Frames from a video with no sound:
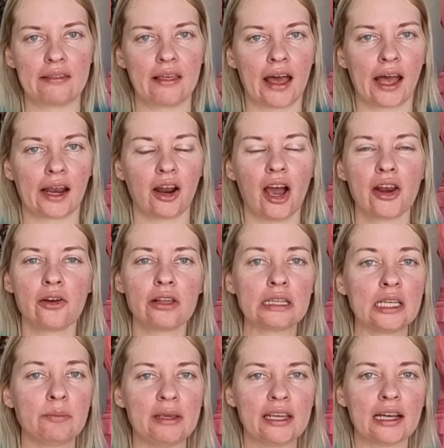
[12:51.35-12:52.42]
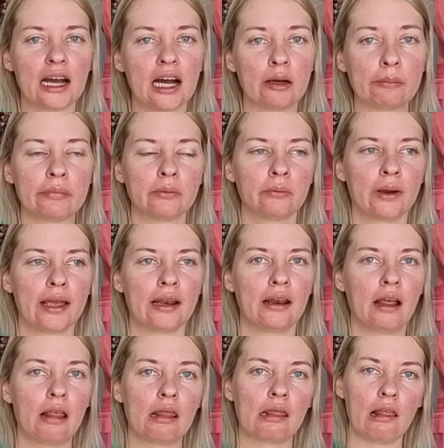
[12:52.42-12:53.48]
that I'd only pick up when,
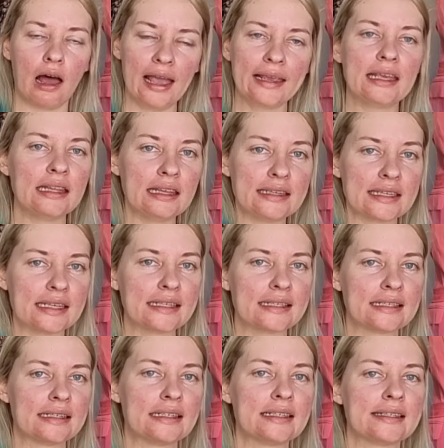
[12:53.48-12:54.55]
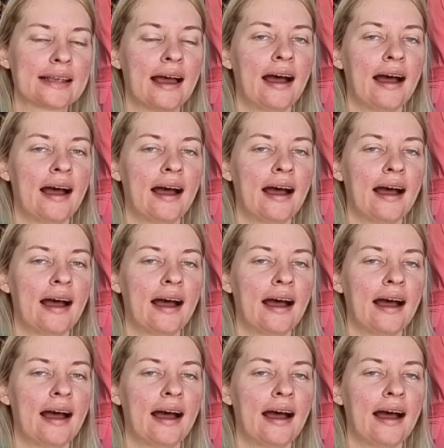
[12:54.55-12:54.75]
like in this instance,